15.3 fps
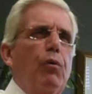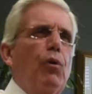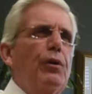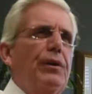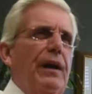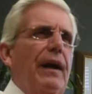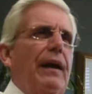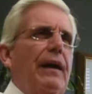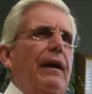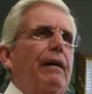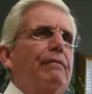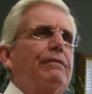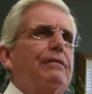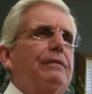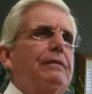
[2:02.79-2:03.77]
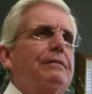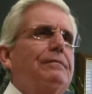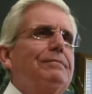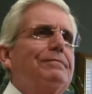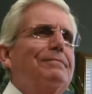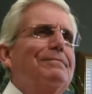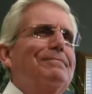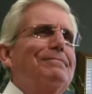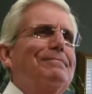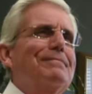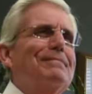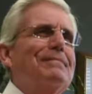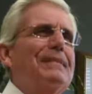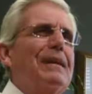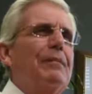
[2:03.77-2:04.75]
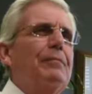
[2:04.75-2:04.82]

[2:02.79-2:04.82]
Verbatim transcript: board I have.